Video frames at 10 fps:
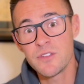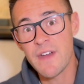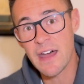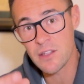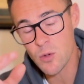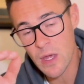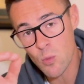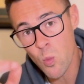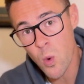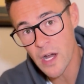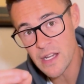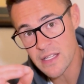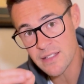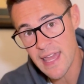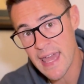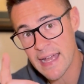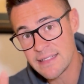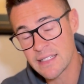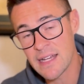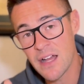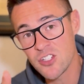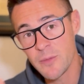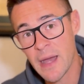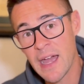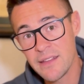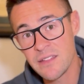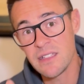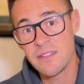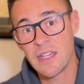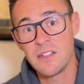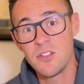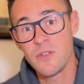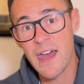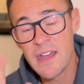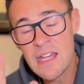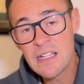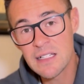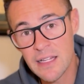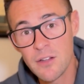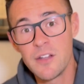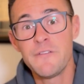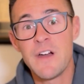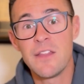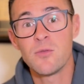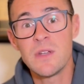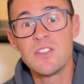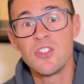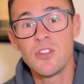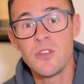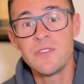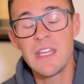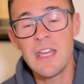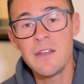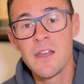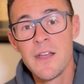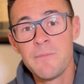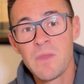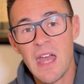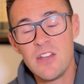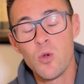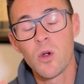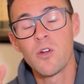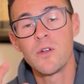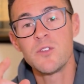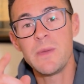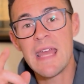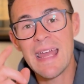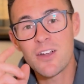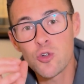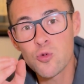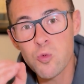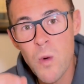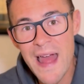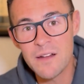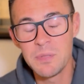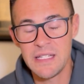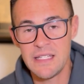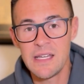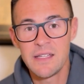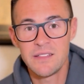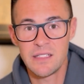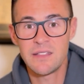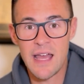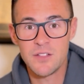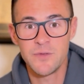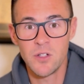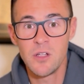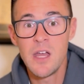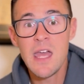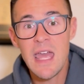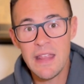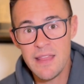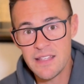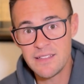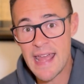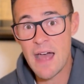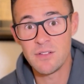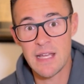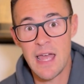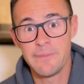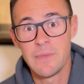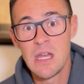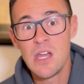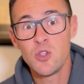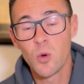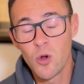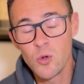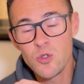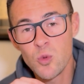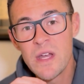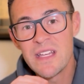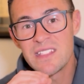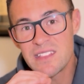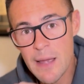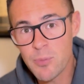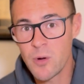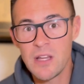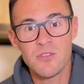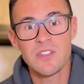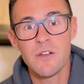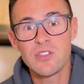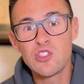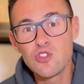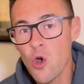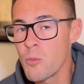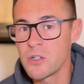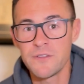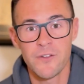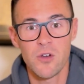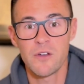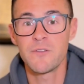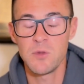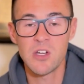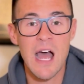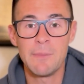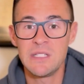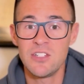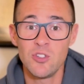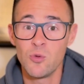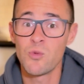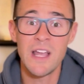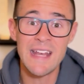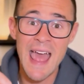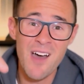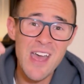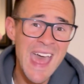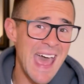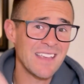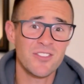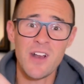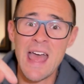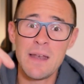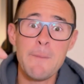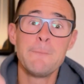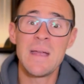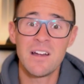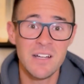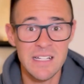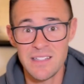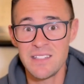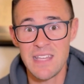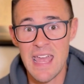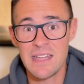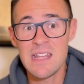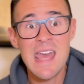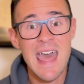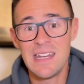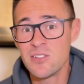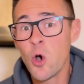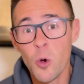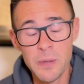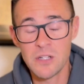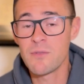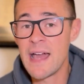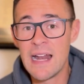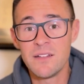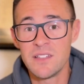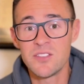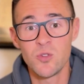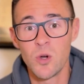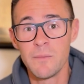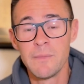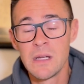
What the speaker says: value? And what is the AI technology behind the scenes that can do that? Clearly define the reason you're using it, and you are going to be incredibly successful in this downtime. You are going to separate yourself so much further from your competition who right now has their head buried in the sand and is hoping to ride out this storm.